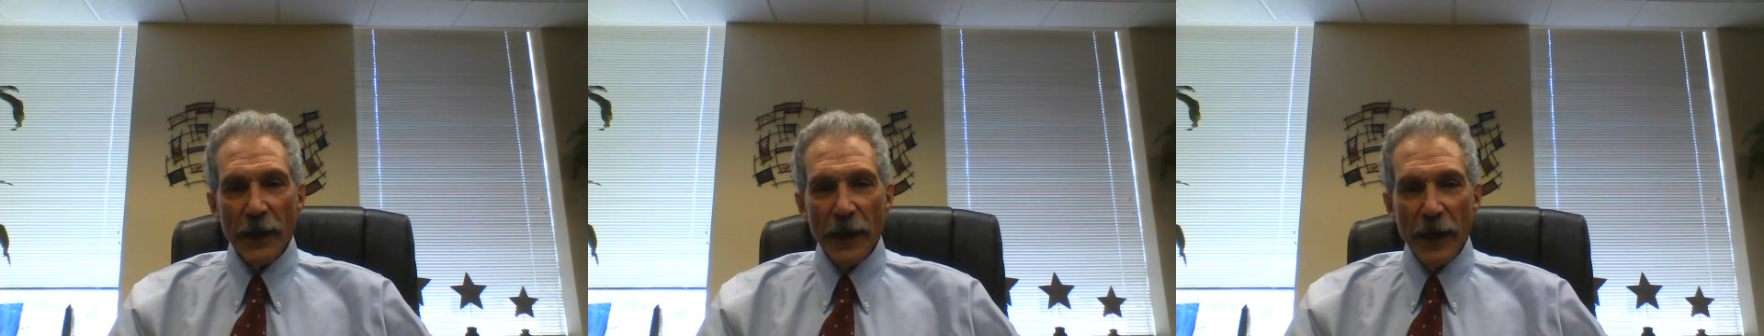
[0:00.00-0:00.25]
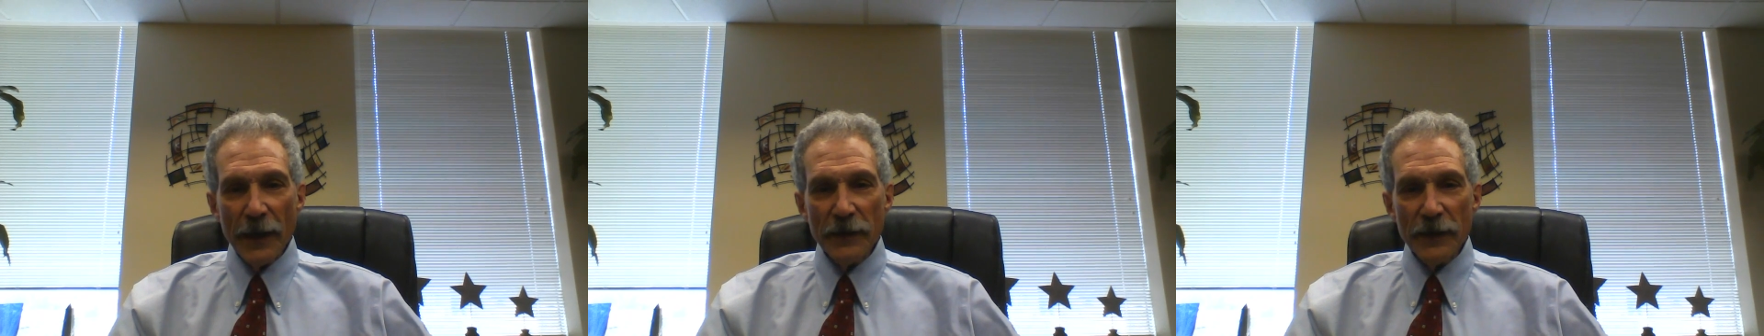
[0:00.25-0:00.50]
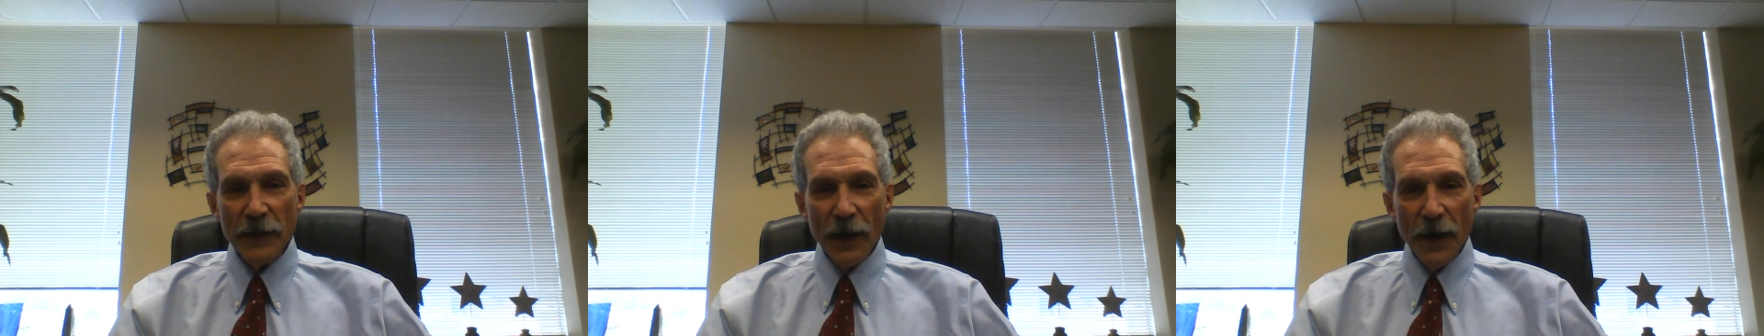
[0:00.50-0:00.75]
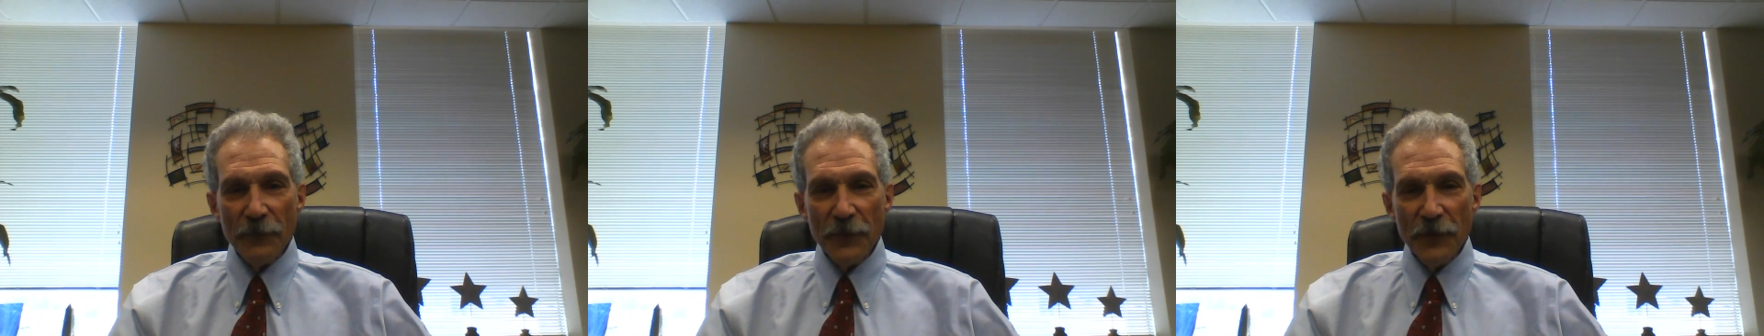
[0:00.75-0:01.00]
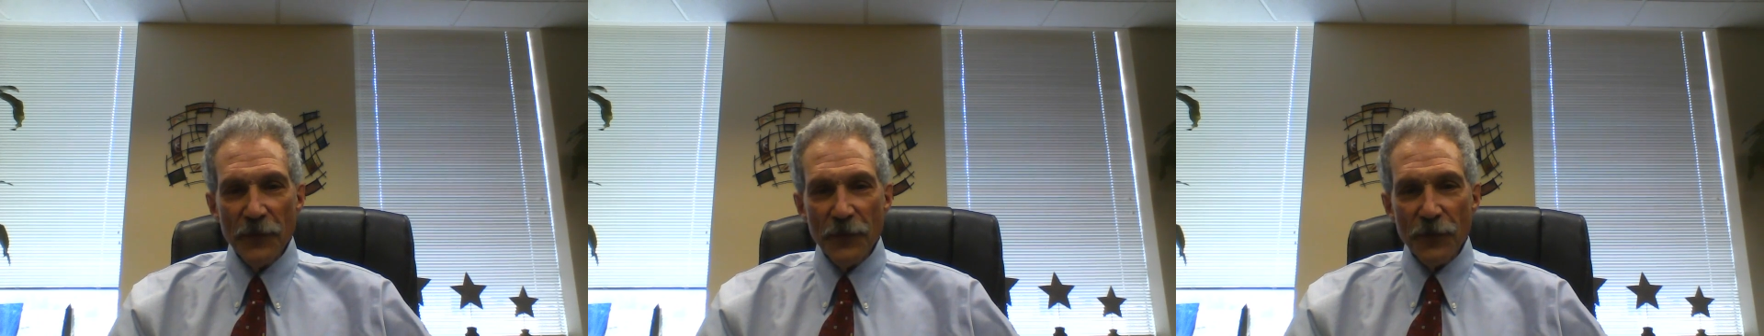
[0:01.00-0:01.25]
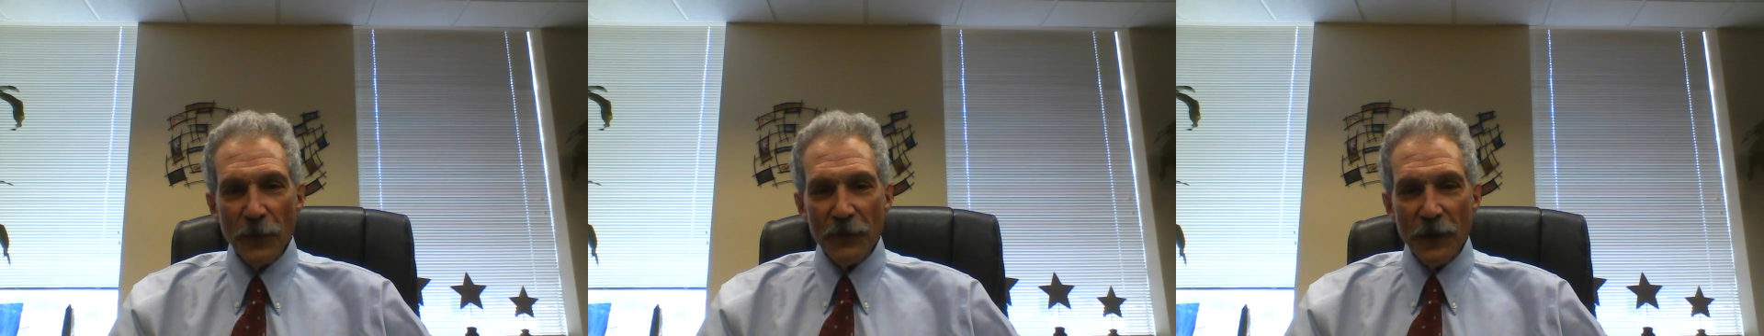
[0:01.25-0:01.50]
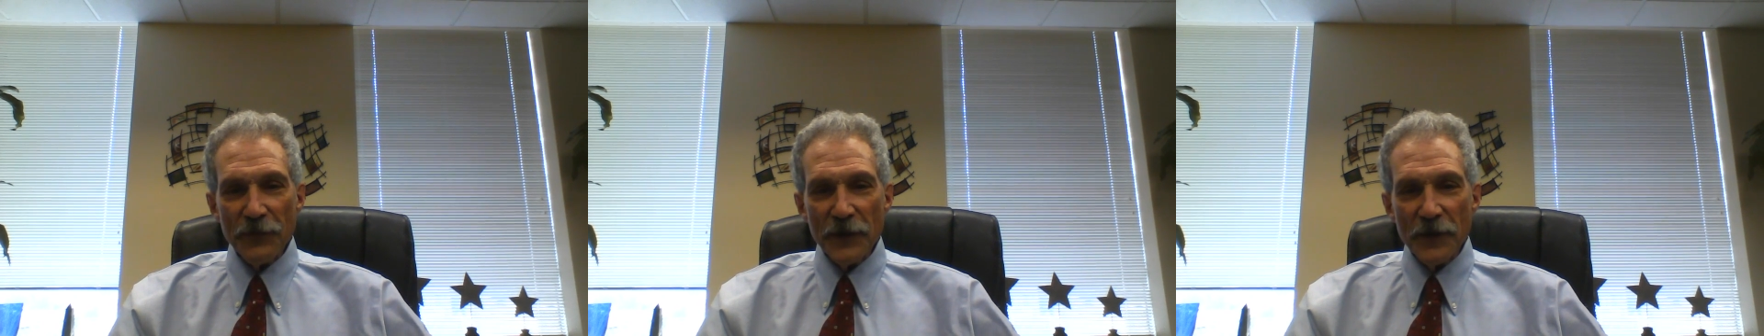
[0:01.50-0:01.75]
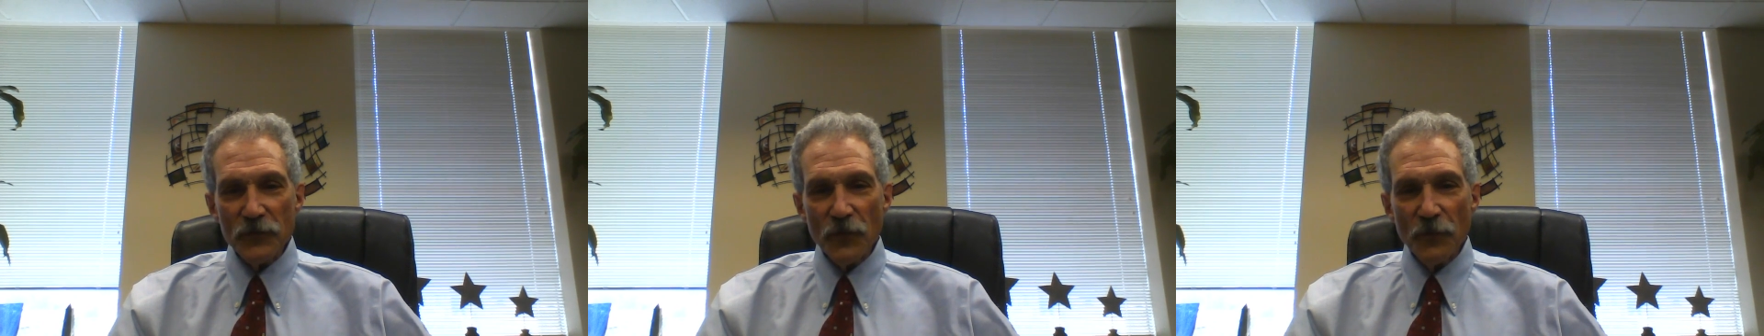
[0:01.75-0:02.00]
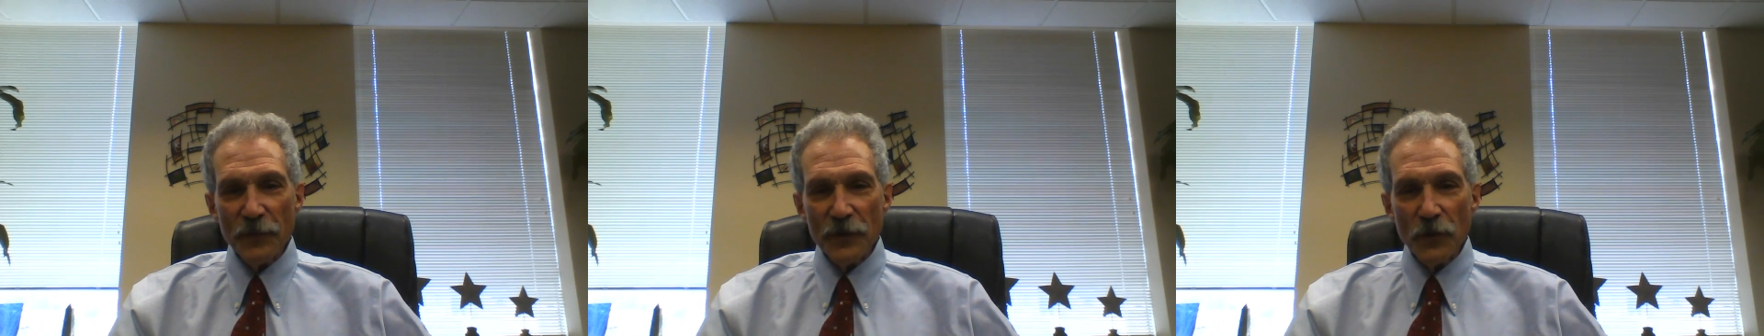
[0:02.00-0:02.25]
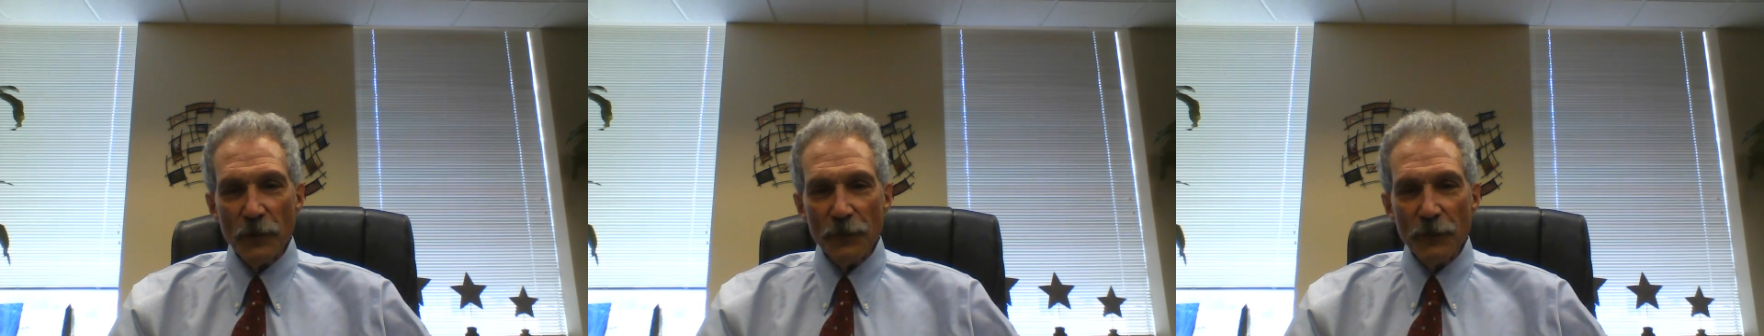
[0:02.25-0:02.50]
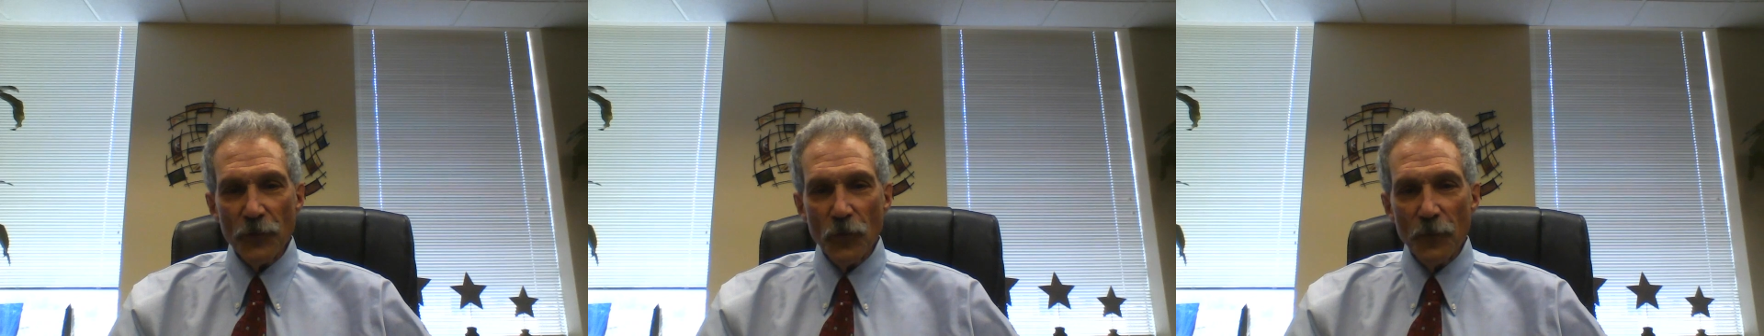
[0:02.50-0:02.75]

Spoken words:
And throughout the years we've been doing flu,